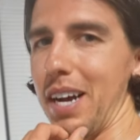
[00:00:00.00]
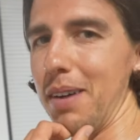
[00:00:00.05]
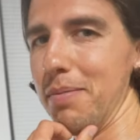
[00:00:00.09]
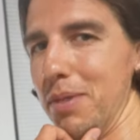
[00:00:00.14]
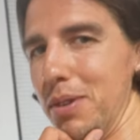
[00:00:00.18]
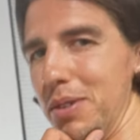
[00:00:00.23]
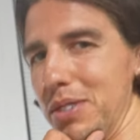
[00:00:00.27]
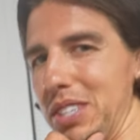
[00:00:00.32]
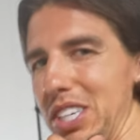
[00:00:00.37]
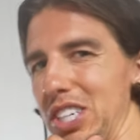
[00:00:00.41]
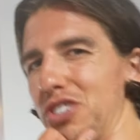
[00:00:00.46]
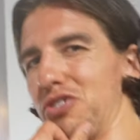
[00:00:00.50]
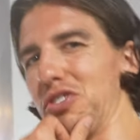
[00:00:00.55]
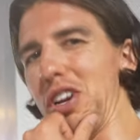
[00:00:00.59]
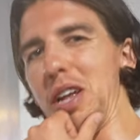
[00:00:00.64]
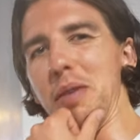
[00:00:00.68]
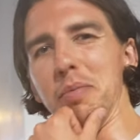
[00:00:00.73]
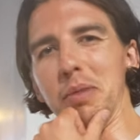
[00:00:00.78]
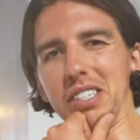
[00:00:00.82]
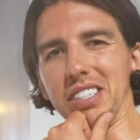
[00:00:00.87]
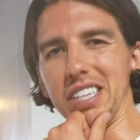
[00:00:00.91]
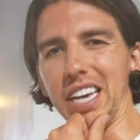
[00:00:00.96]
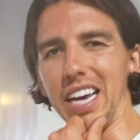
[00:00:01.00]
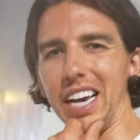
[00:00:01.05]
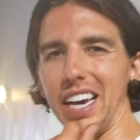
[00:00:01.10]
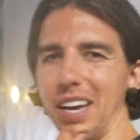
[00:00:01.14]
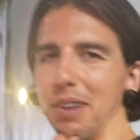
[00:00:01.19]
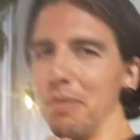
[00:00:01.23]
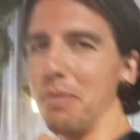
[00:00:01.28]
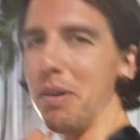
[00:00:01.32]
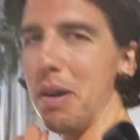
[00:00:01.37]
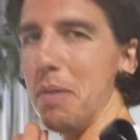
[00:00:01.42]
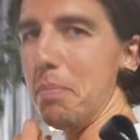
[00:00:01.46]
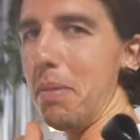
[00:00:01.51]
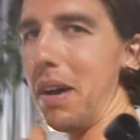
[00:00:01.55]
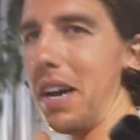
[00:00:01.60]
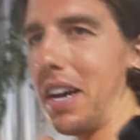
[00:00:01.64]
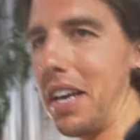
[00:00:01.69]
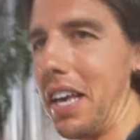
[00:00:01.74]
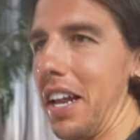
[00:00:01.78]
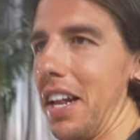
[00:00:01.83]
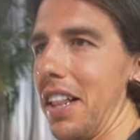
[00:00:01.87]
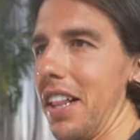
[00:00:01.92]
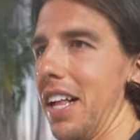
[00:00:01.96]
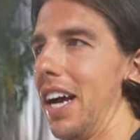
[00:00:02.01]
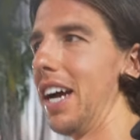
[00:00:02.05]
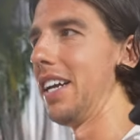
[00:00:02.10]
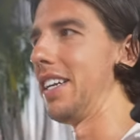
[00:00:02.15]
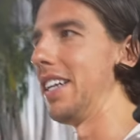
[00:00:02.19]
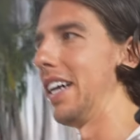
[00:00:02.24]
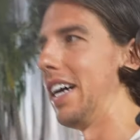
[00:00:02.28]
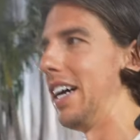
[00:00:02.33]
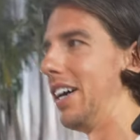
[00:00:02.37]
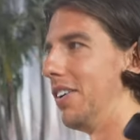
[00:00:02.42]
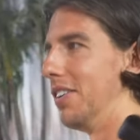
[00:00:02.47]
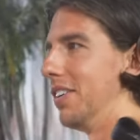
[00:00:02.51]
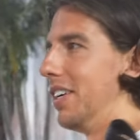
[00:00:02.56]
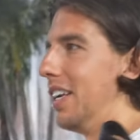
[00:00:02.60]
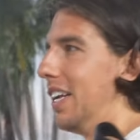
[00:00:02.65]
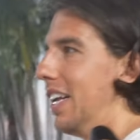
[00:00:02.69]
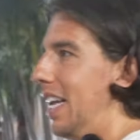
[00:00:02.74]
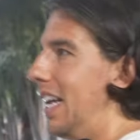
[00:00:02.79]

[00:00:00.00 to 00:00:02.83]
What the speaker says: camera was extremely tired, went back, he had to lie down.